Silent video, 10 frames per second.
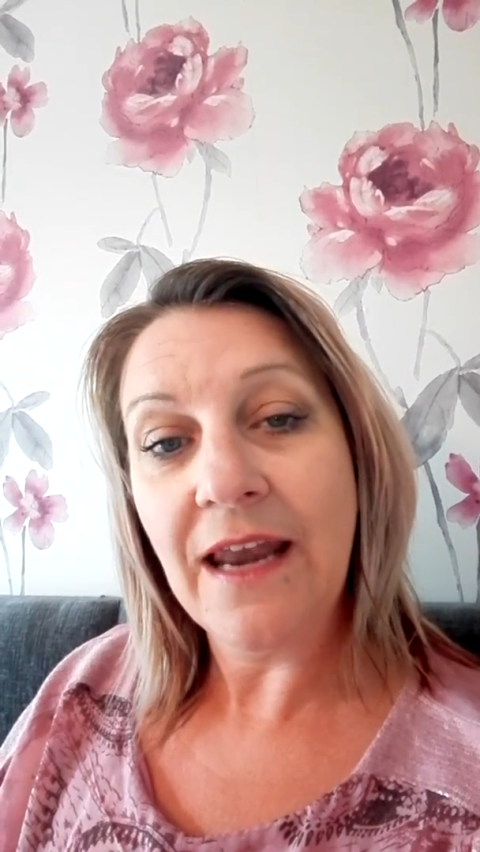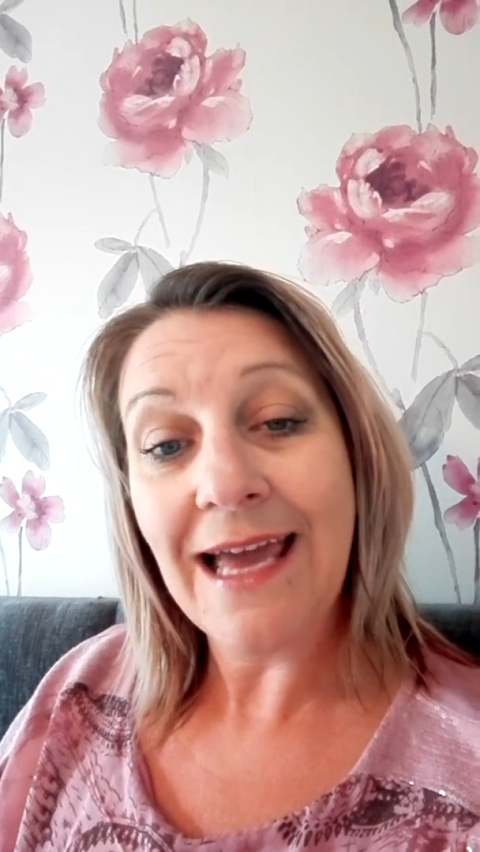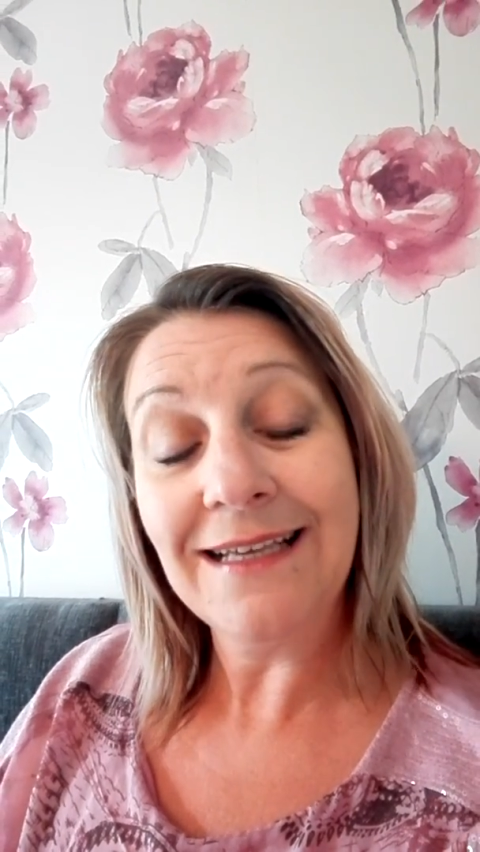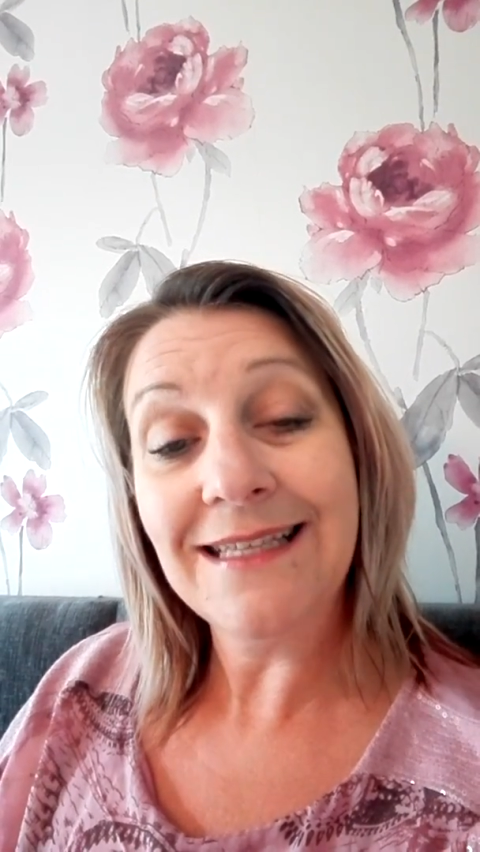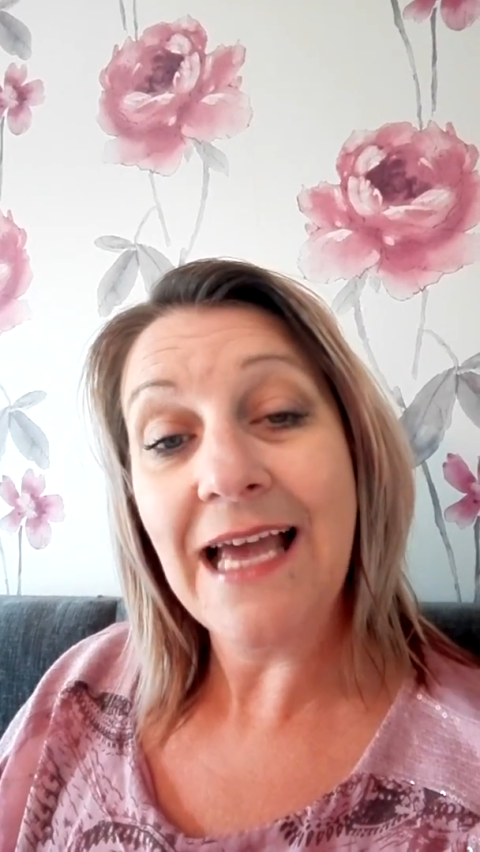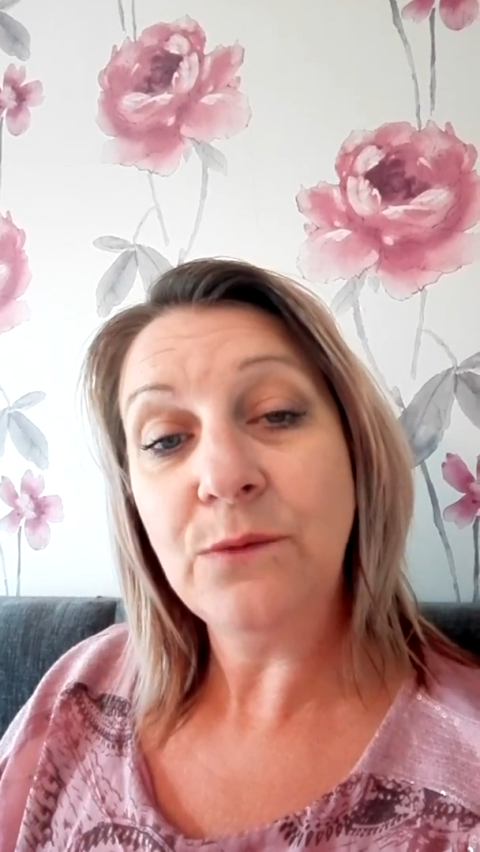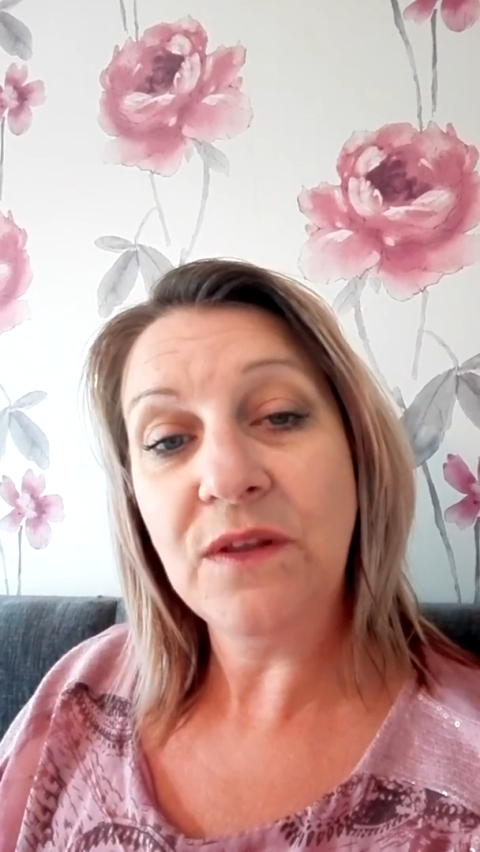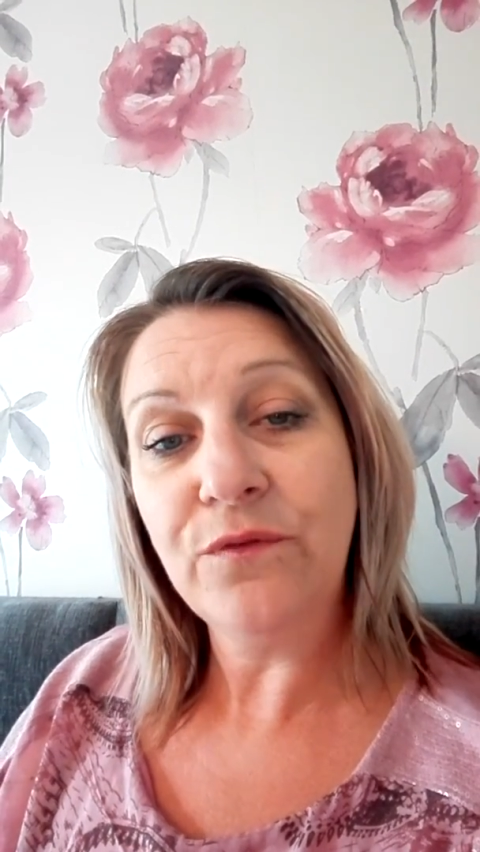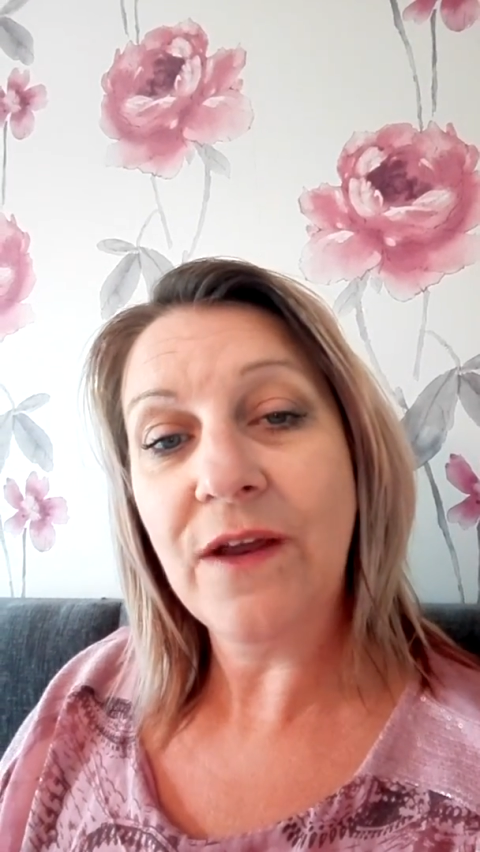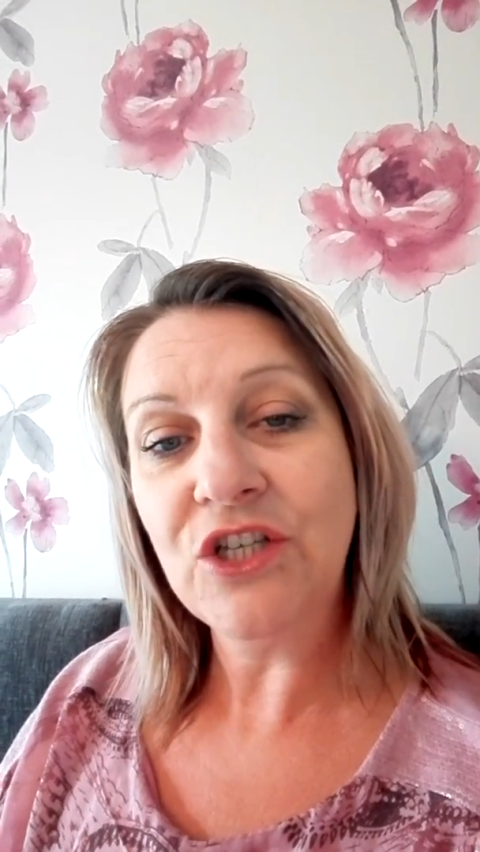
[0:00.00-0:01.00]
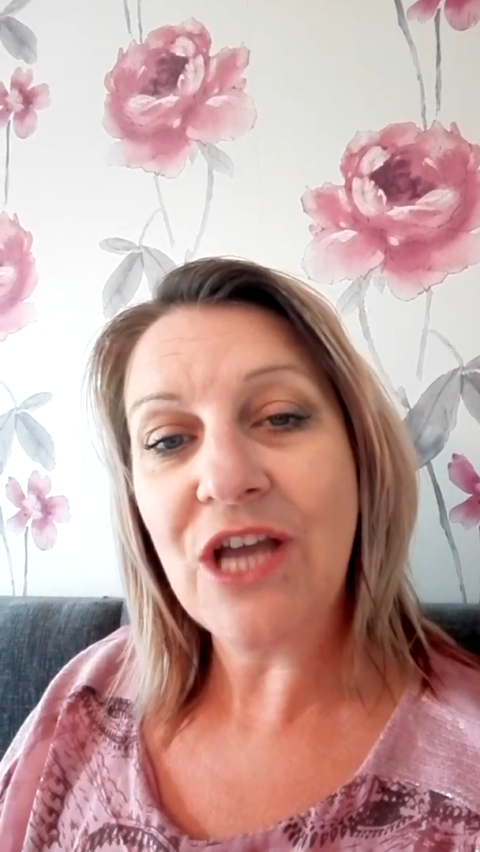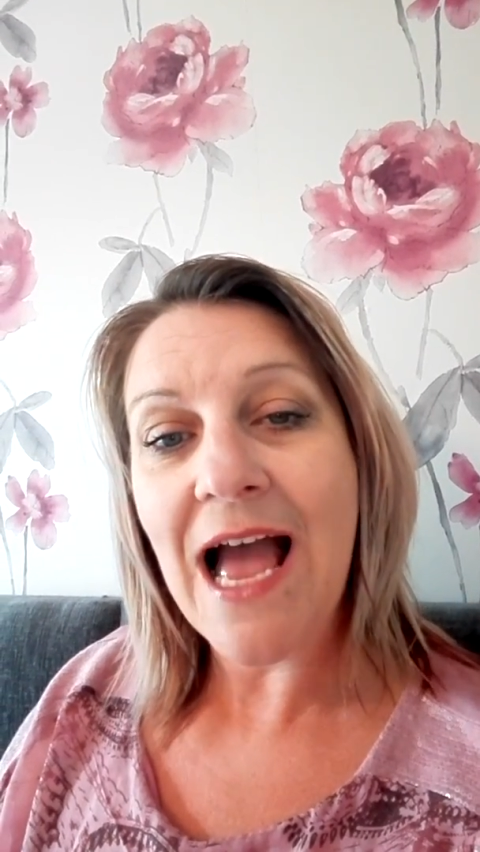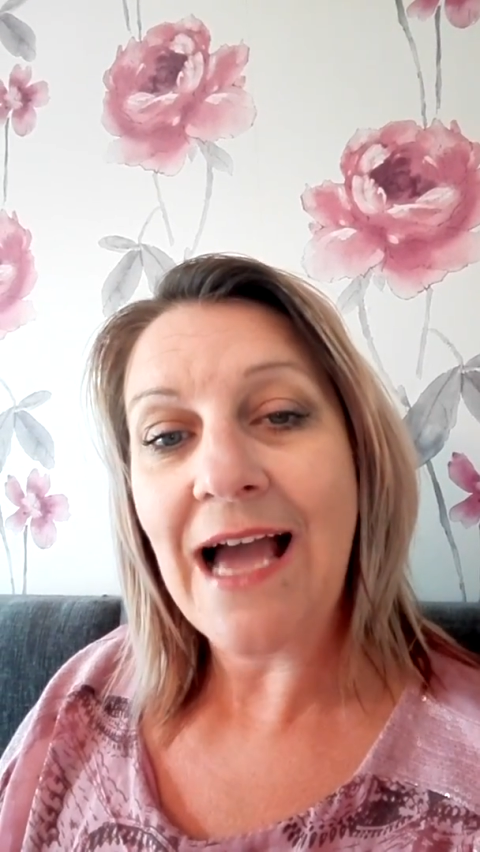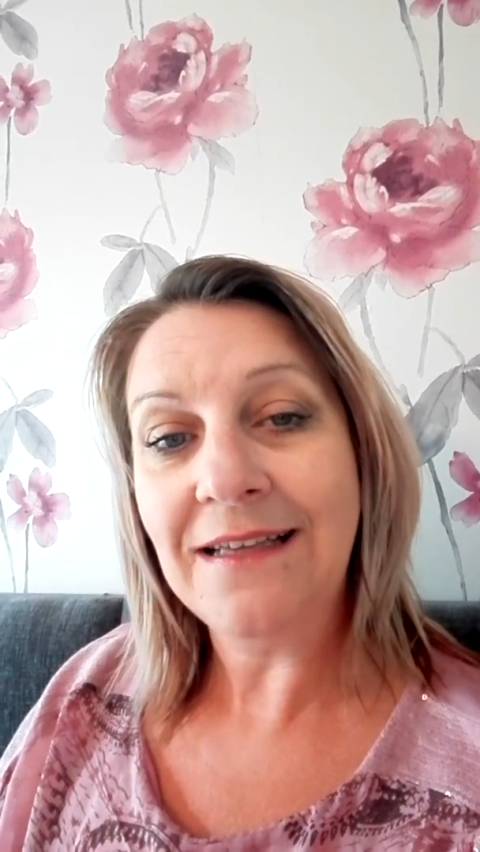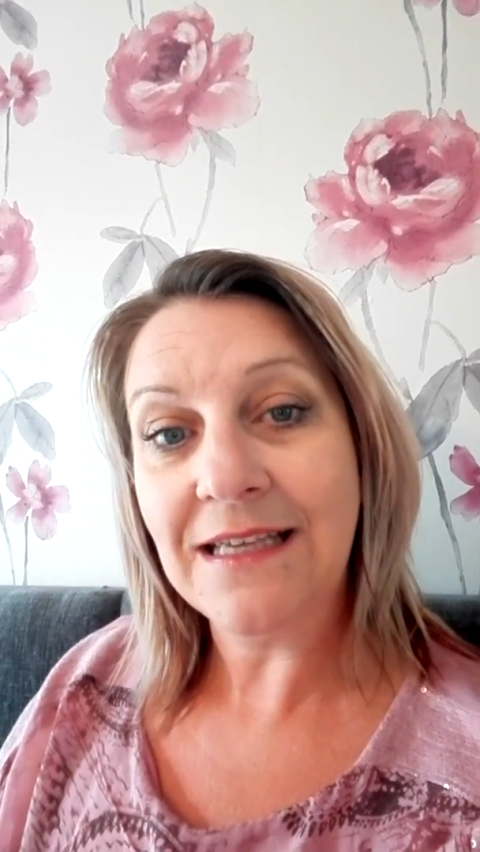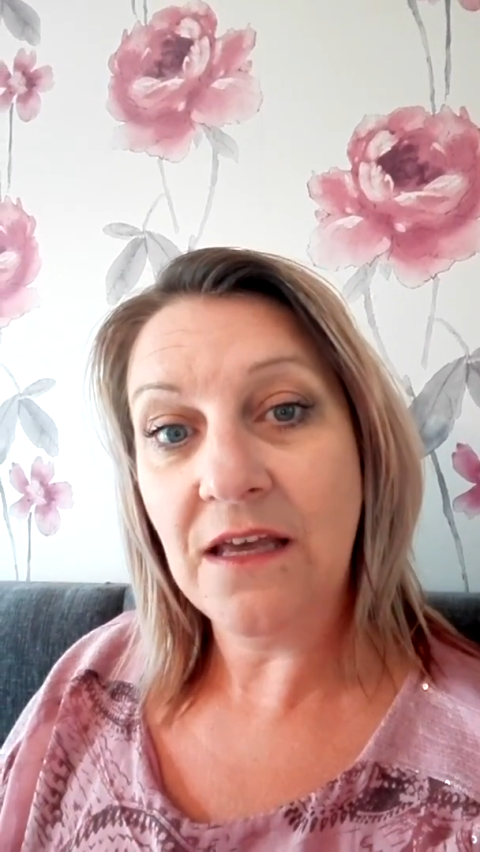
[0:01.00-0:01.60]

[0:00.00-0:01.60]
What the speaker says: like I said, with fresh eyes